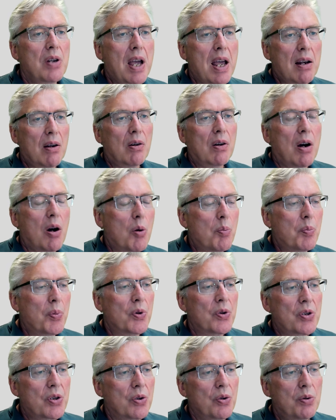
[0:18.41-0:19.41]
Analog
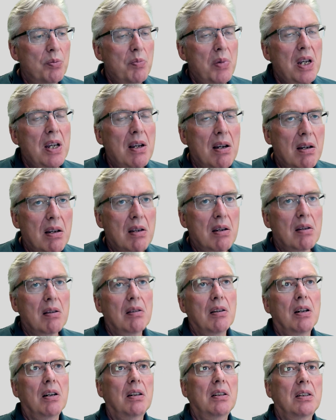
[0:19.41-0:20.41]
output could be a
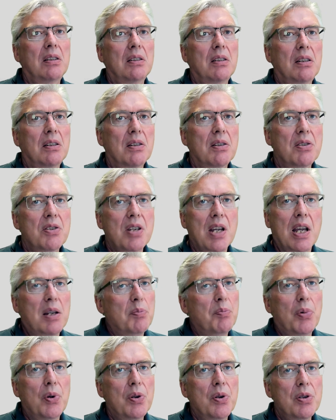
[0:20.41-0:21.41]
set
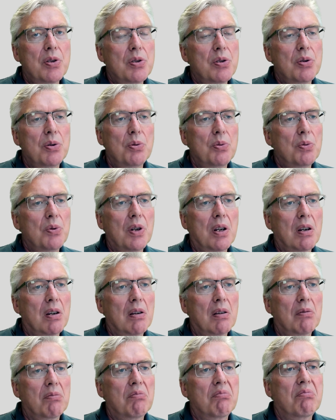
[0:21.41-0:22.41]
point
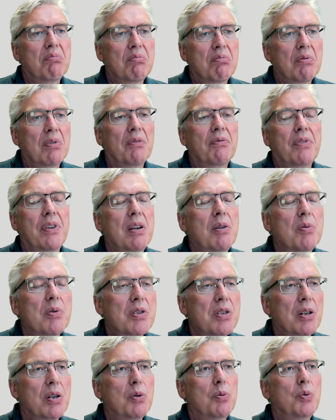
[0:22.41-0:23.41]
to a
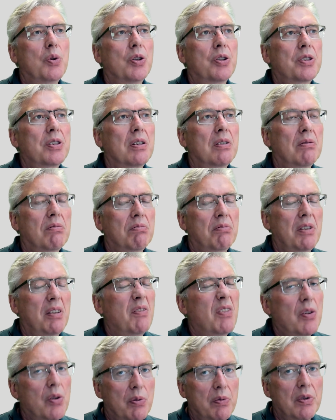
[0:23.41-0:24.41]
frequency converter,
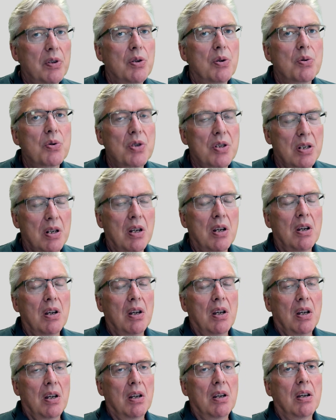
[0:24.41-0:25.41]
even though we use
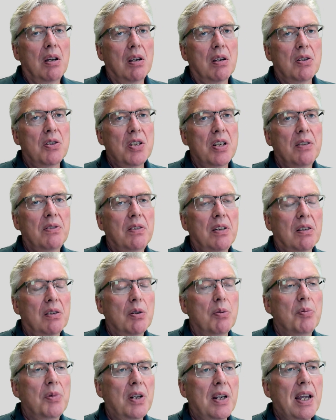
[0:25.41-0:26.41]
serial
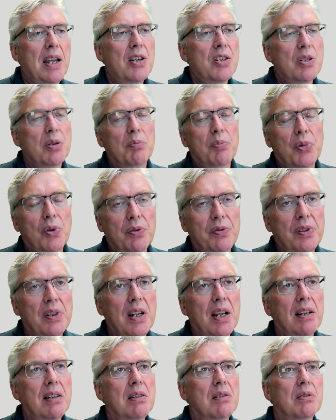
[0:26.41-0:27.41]
communication,
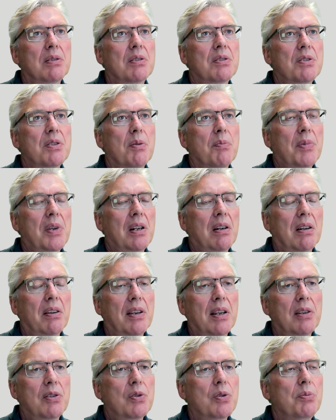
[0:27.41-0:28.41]
Profinet or something like
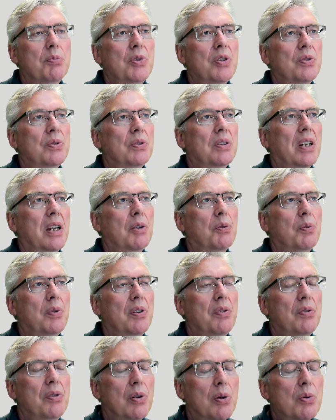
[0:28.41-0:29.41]
that to communicate
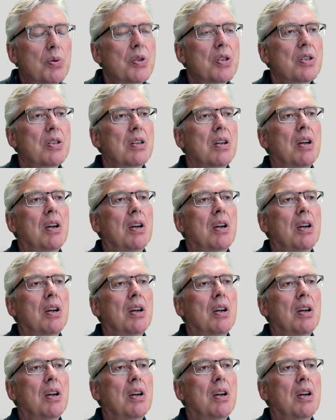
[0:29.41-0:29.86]
with those.